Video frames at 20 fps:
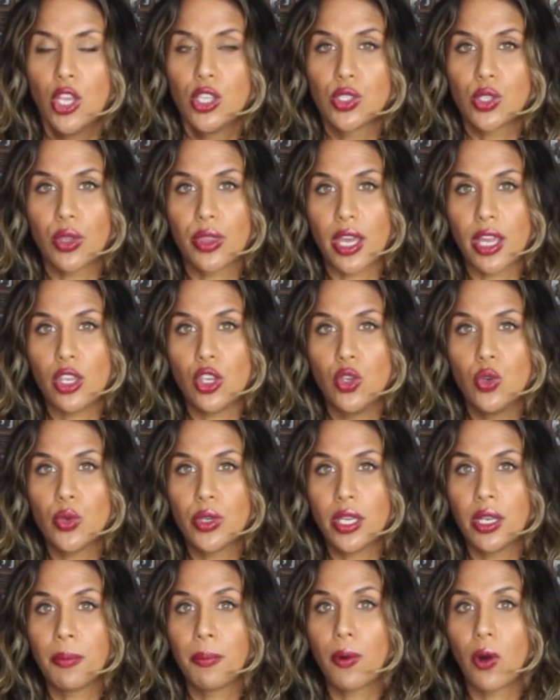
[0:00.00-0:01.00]
so that you
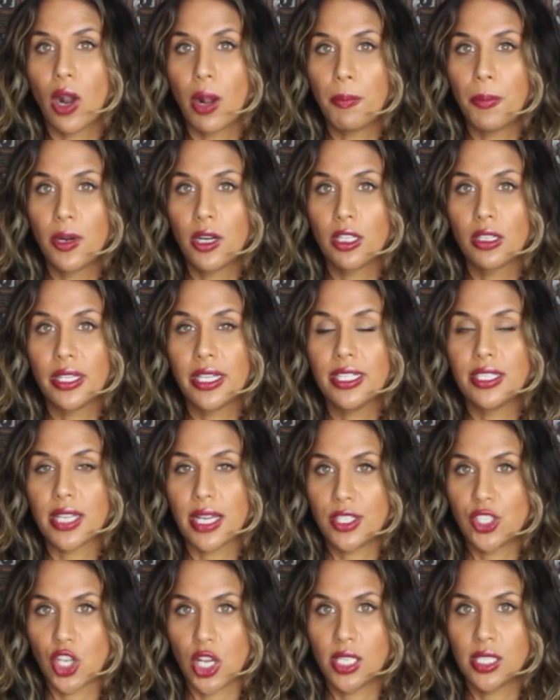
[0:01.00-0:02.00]
can properly
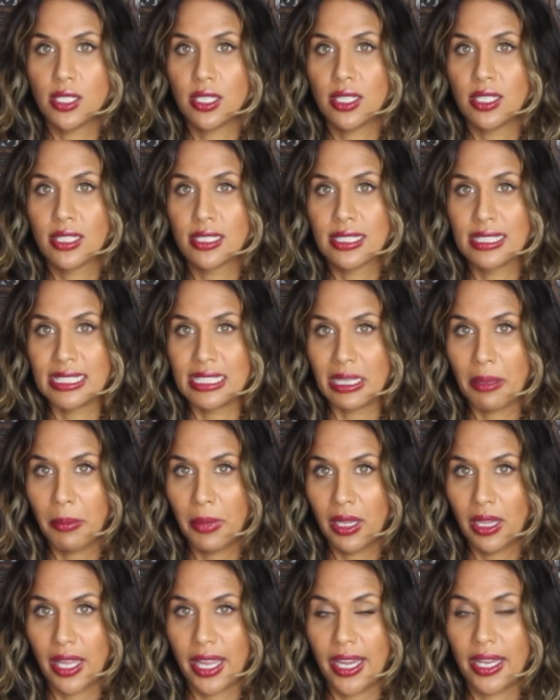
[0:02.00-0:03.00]
digest and
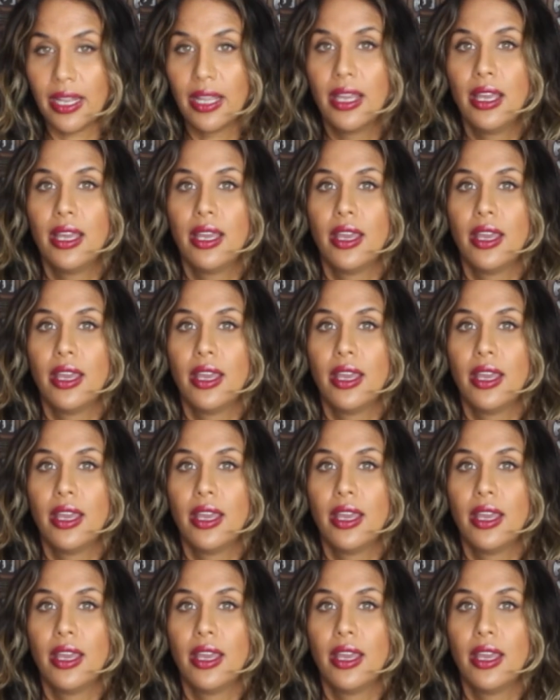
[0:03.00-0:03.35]
assimilate